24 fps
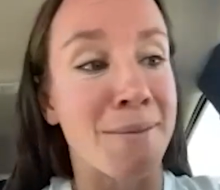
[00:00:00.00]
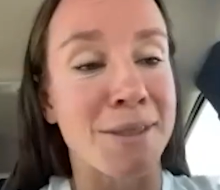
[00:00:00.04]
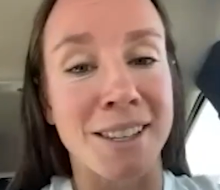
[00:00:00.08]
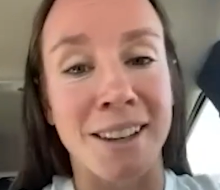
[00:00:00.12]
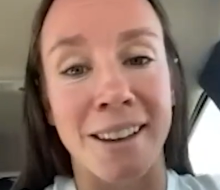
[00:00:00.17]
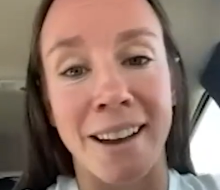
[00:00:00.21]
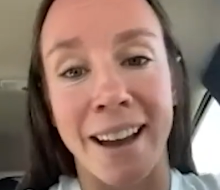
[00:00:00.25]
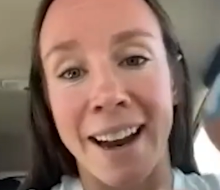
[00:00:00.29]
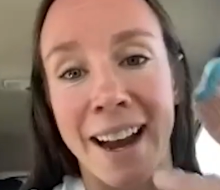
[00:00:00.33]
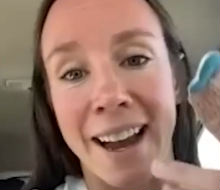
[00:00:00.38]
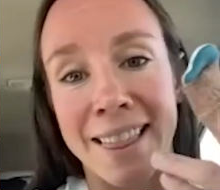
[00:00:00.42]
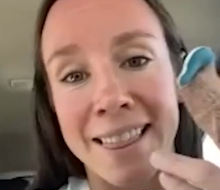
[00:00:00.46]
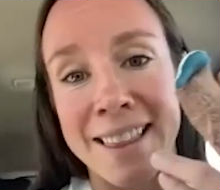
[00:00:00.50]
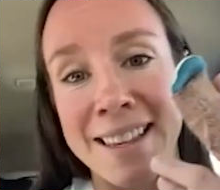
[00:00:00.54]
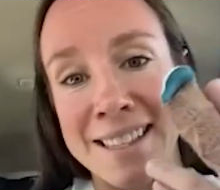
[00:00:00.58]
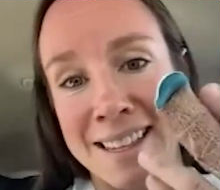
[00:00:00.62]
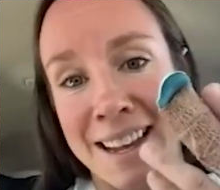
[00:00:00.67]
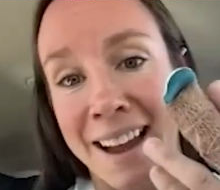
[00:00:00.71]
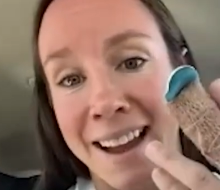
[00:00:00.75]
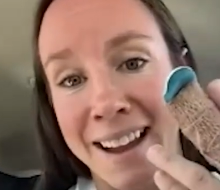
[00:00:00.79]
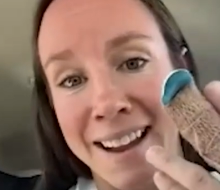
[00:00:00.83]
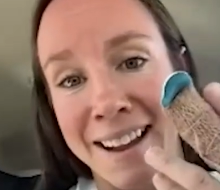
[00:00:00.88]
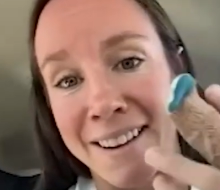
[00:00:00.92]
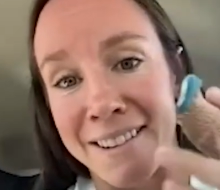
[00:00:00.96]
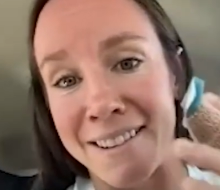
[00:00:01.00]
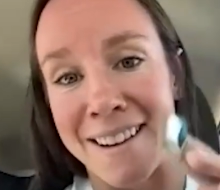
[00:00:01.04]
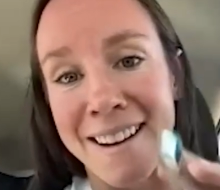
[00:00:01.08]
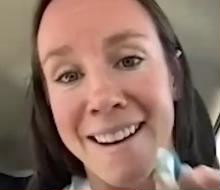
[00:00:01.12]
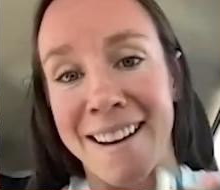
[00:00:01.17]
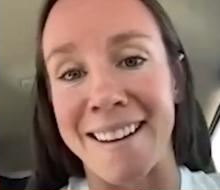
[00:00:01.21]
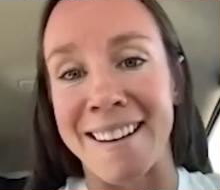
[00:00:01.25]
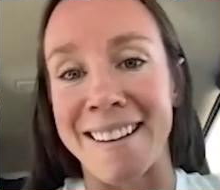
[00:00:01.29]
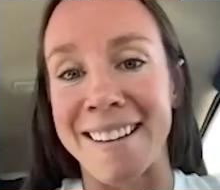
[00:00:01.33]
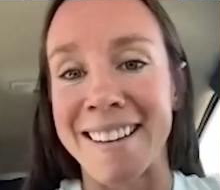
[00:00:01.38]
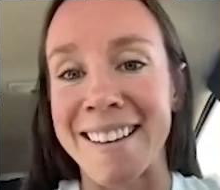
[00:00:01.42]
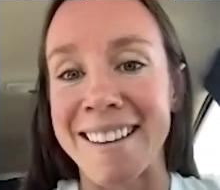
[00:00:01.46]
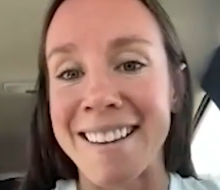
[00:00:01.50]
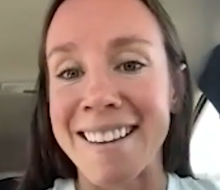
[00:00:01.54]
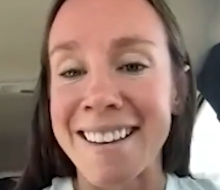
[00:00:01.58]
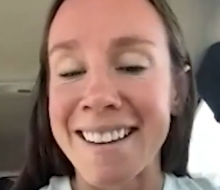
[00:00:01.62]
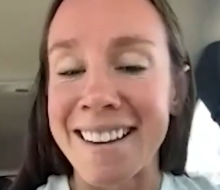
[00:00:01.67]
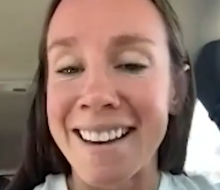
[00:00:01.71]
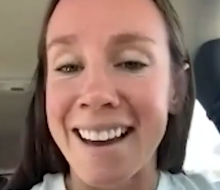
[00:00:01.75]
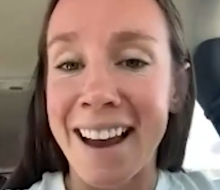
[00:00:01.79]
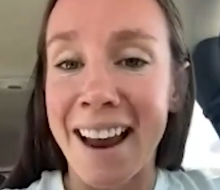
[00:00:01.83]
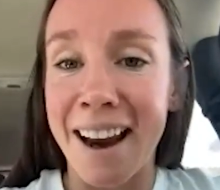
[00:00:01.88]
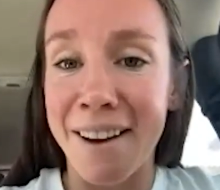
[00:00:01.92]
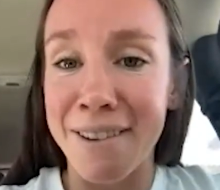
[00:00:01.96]
So I got this guy going on.
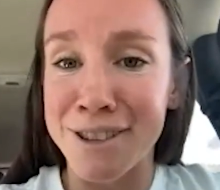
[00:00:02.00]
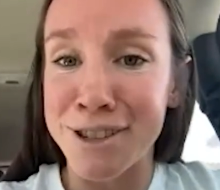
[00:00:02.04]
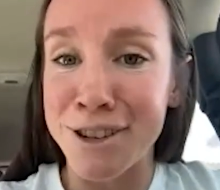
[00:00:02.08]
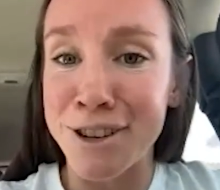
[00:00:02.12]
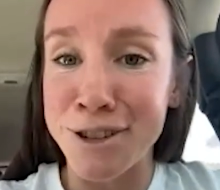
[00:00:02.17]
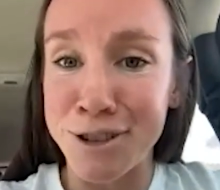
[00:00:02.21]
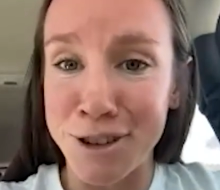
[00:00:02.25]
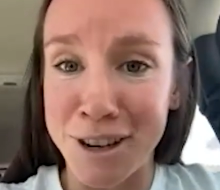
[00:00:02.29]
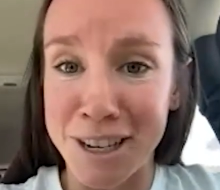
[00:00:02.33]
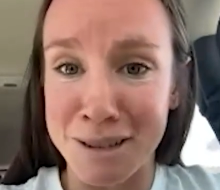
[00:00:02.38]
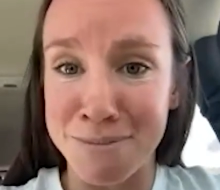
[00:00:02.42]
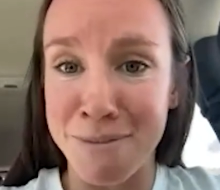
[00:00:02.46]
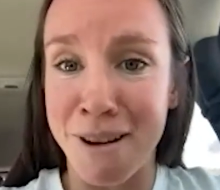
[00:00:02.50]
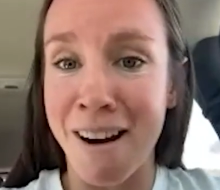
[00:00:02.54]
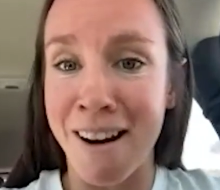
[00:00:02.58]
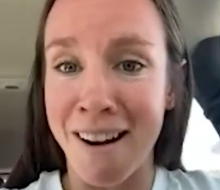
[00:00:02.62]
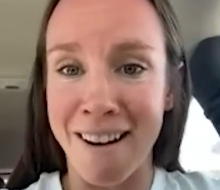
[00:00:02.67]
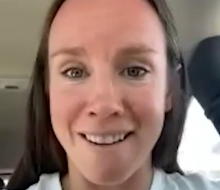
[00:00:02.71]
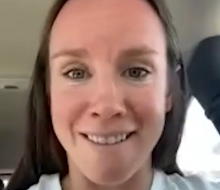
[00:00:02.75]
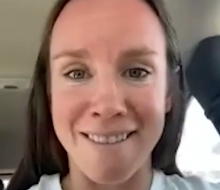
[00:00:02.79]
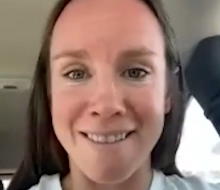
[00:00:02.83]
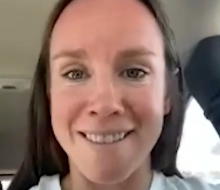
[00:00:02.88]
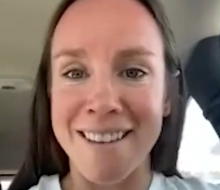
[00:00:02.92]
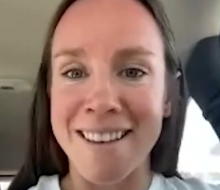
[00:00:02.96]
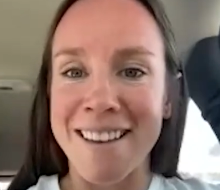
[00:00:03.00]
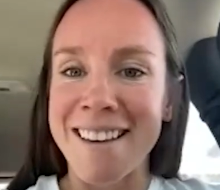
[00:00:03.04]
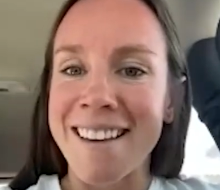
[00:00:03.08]
I got a surgery tomorrow.